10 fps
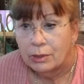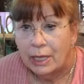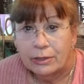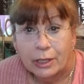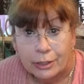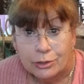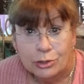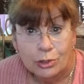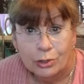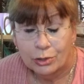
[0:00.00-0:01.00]
Athleta
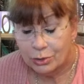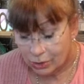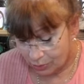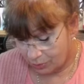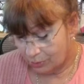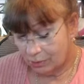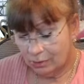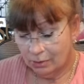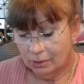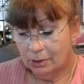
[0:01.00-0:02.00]
skirts,
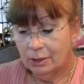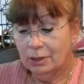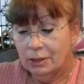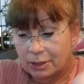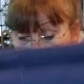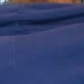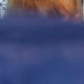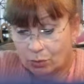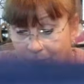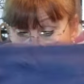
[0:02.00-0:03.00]
that
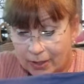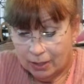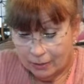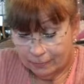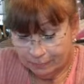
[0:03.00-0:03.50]
sort of thing,